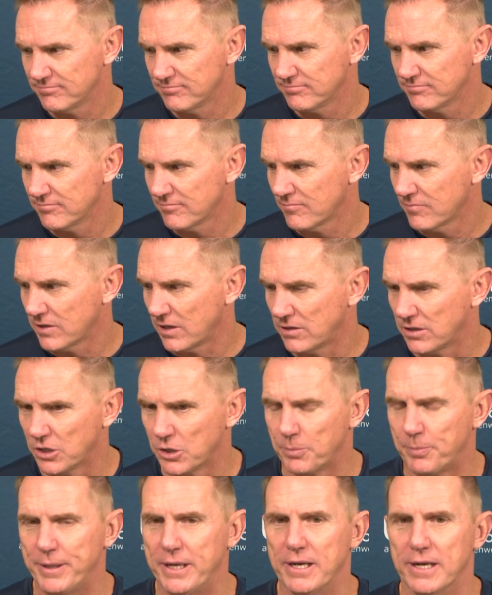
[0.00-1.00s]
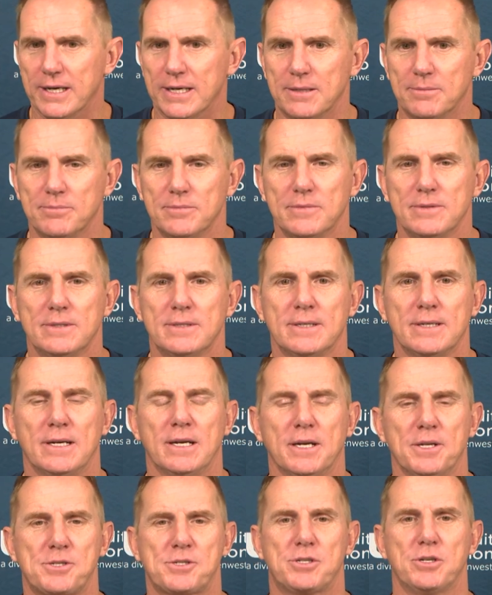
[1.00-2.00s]
A little beat up.
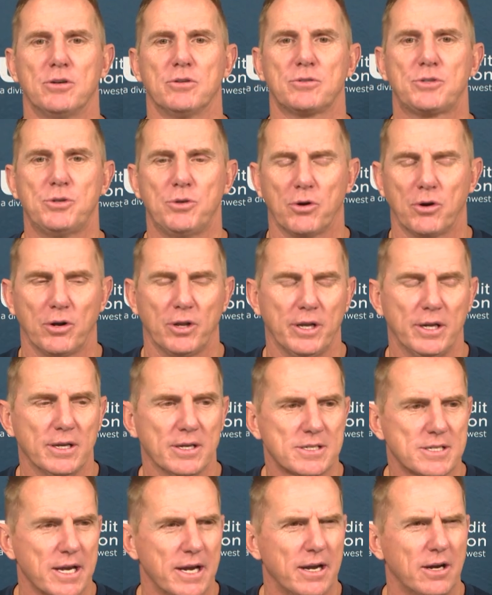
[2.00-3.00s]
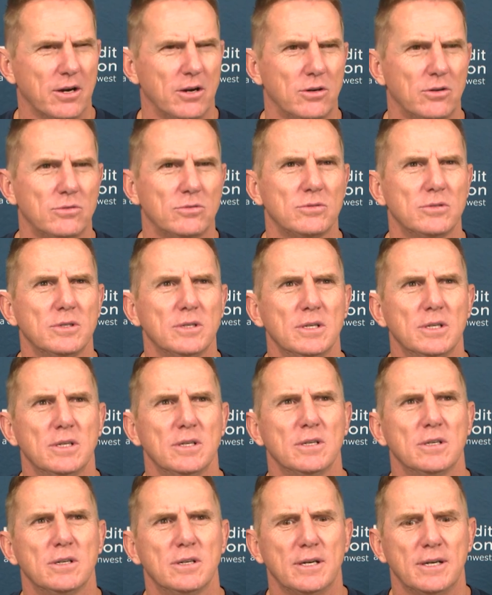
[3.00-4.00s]
It's still too early to tell.
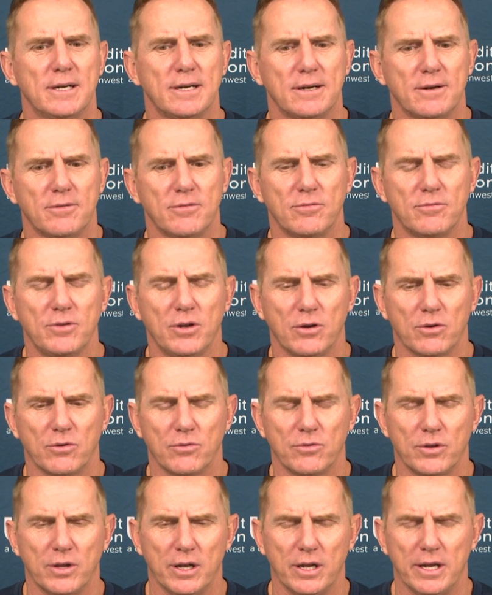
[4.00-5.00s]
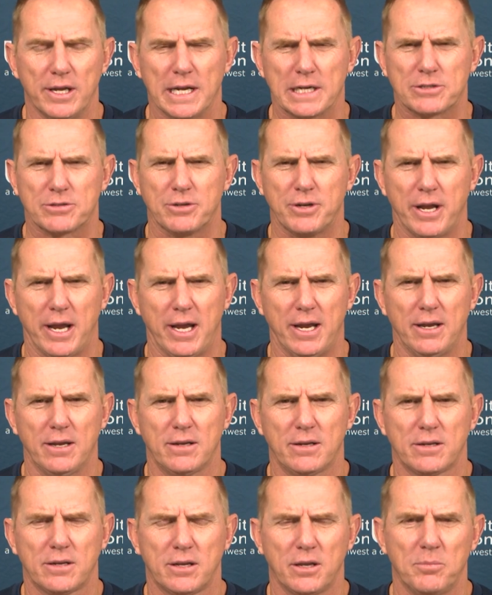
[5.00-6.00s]
The extra
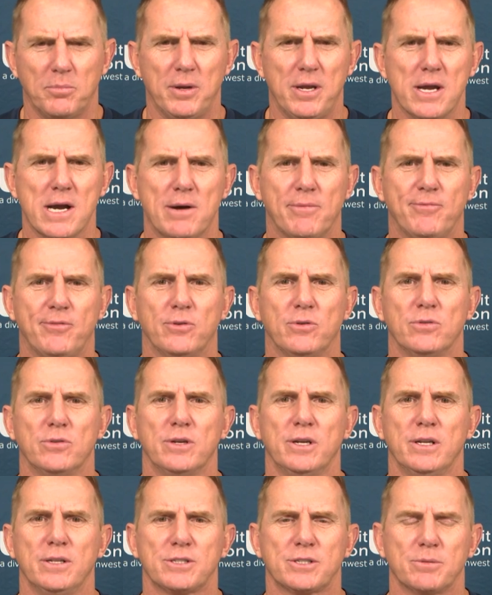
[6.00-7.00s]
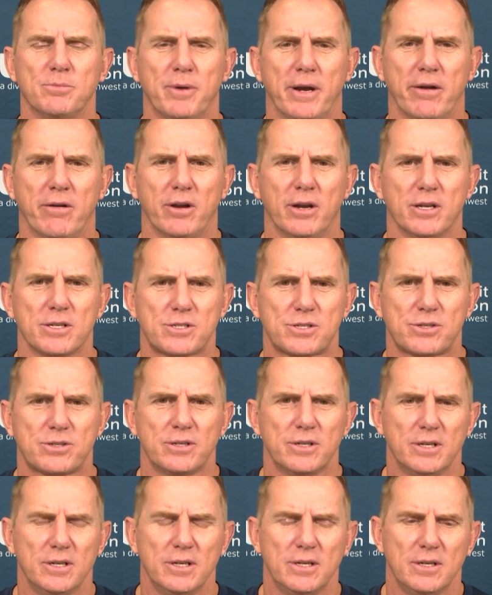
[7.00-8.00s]
day could be helpful in some areas,
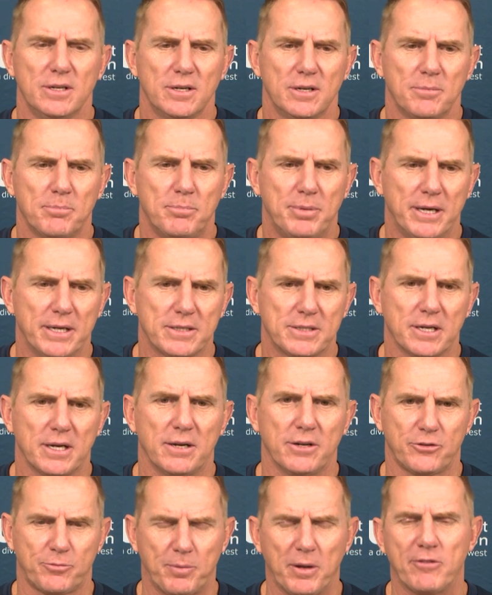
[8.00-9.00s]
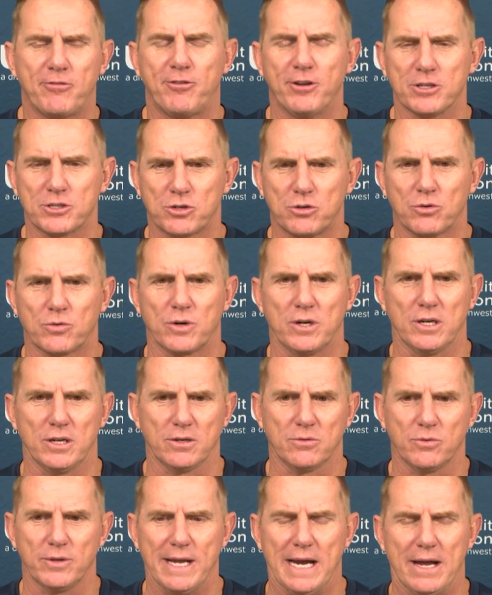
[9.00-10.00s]
but it's been a physical
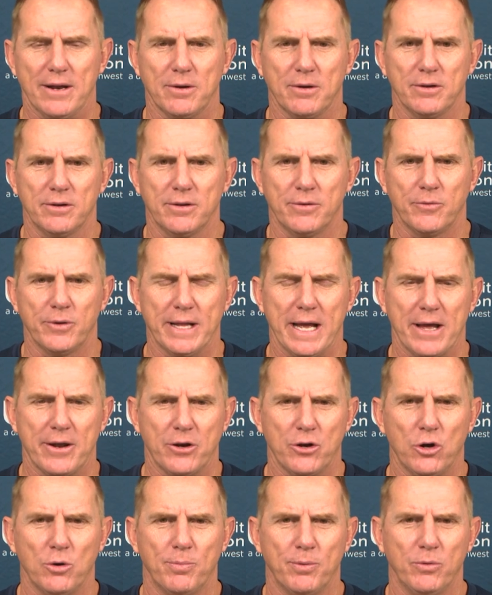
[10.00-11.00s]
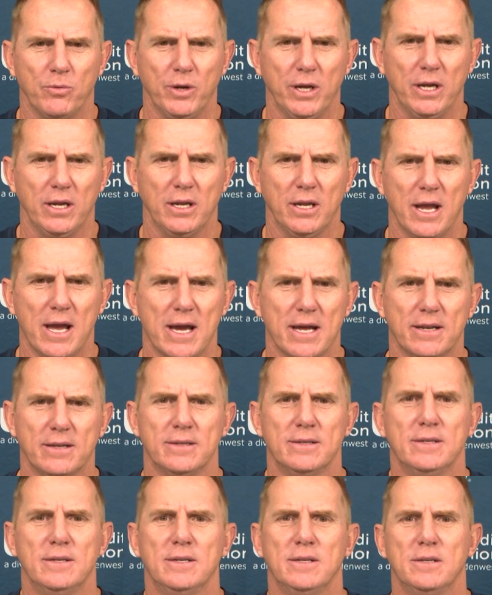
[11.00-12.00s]
run without an open week yet.
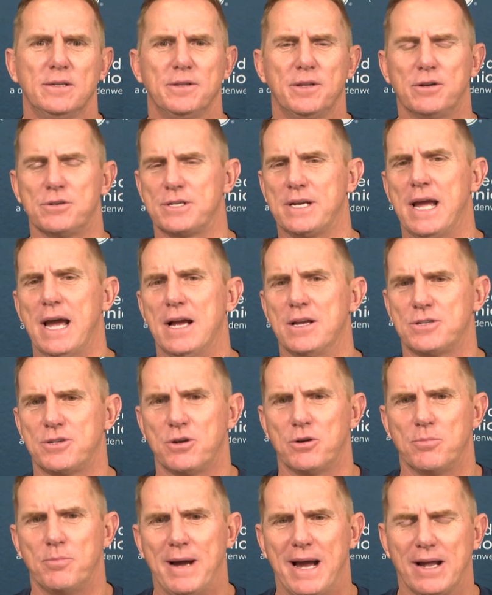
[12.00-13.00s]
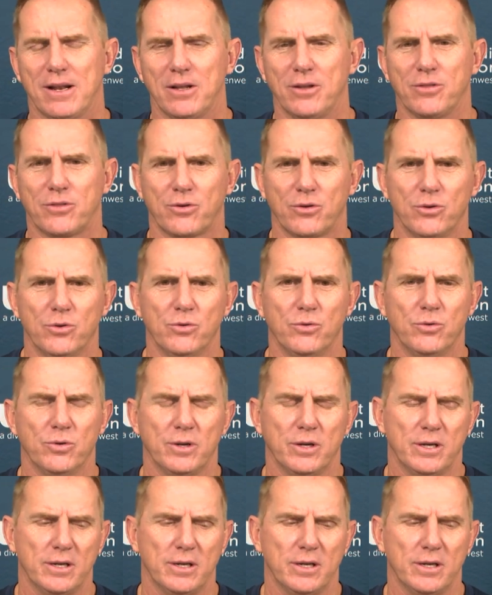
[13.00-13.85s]
There's guys that are battling through.